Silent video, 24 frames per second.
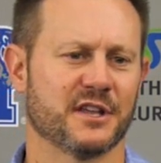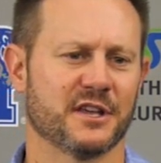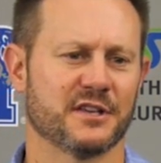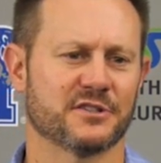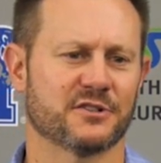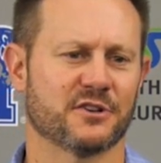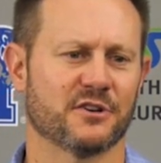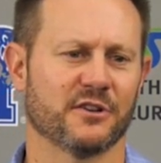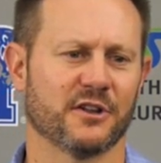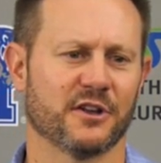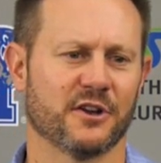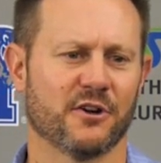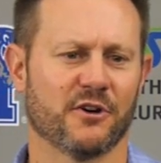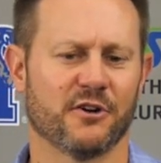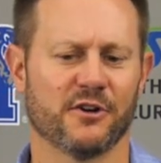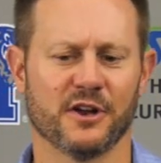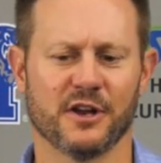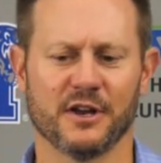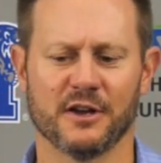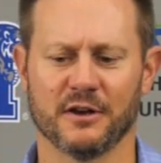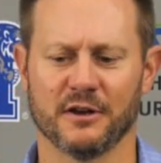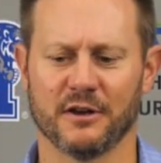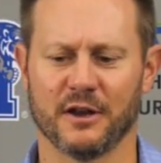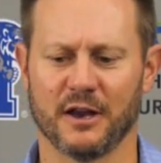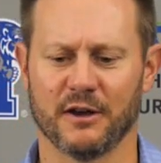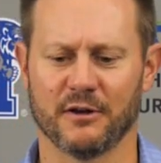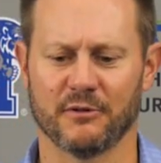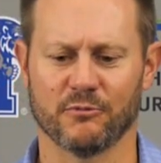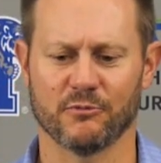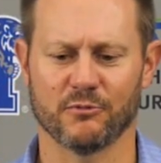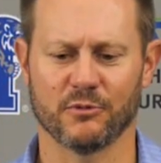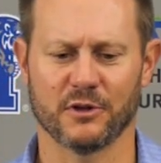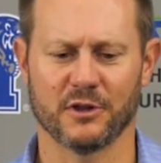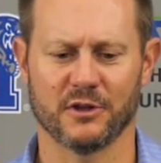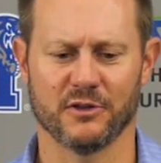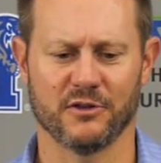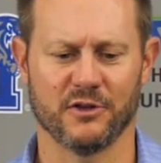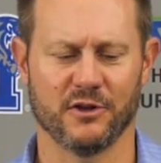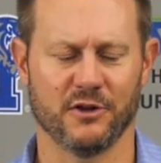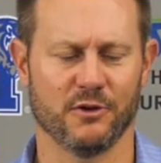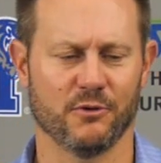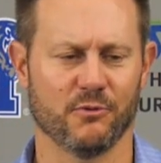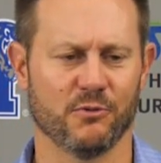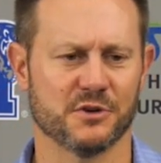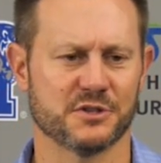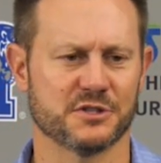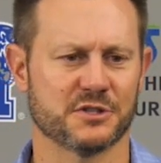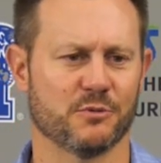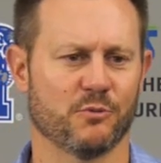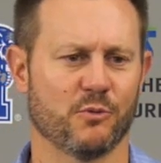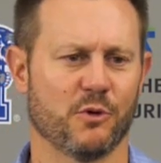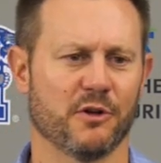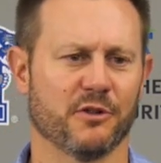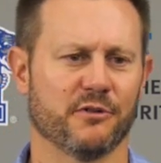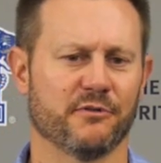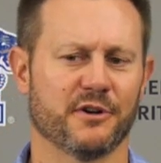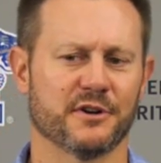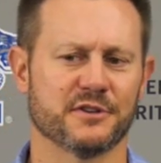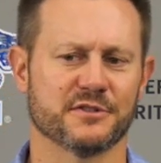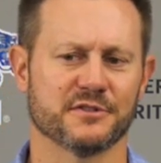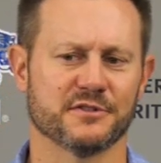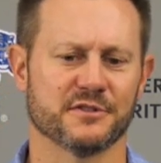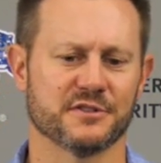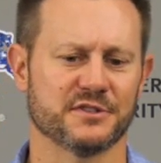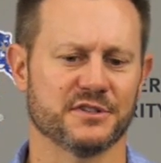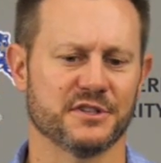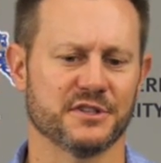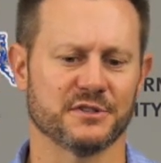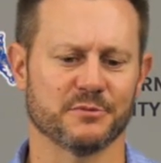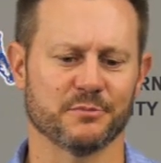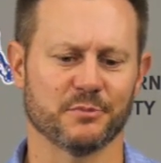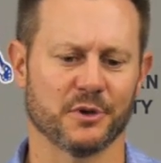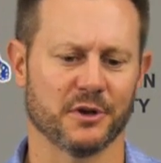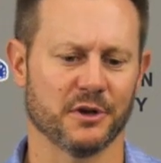They certainly earned it, and, and continue to wish them well the rest of the season.